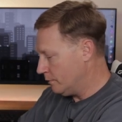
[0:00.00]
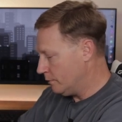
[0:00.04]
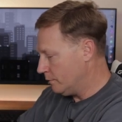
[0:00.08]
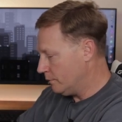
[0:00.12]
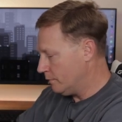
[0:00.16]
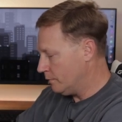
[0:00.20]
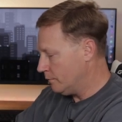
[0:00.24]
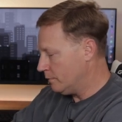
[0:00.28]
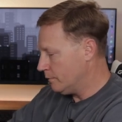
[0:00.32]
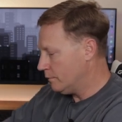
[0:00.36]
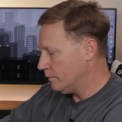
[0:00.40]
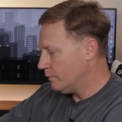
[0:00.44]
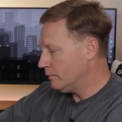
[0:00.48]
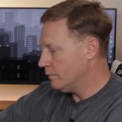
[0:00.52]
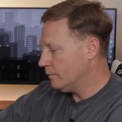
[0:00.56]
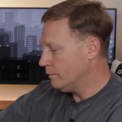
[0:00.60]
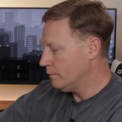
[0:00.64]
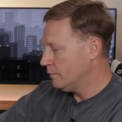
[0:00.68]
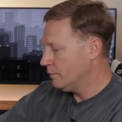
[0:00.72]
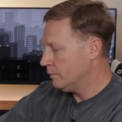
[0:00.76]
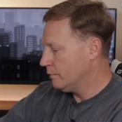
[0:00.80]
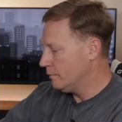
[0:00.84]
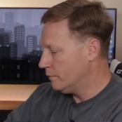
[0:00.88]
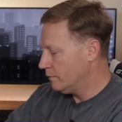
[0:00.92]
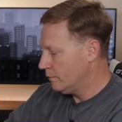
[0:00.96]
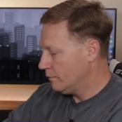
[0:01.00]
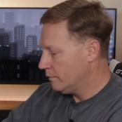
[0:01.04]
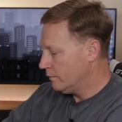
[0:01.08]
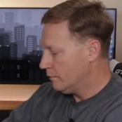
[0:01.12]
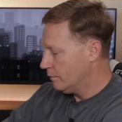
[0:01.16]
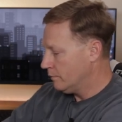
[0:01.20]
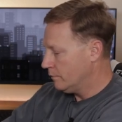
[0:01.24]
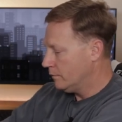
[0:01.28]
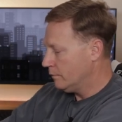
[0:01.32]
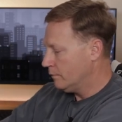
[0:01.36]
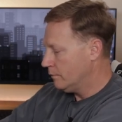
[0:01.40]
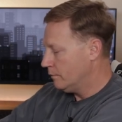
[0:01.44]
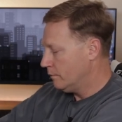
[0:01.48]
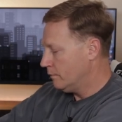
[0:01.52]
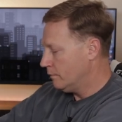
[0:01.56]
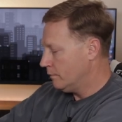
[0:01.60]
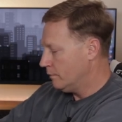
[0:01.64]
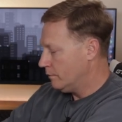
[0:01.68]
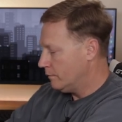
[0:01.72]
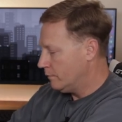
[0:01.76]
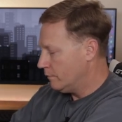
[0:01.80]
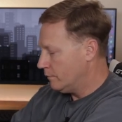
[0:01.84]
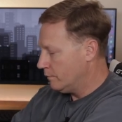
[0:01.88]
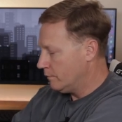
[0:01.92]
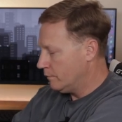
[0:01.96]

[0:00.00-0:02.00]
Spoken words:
Nothing is said.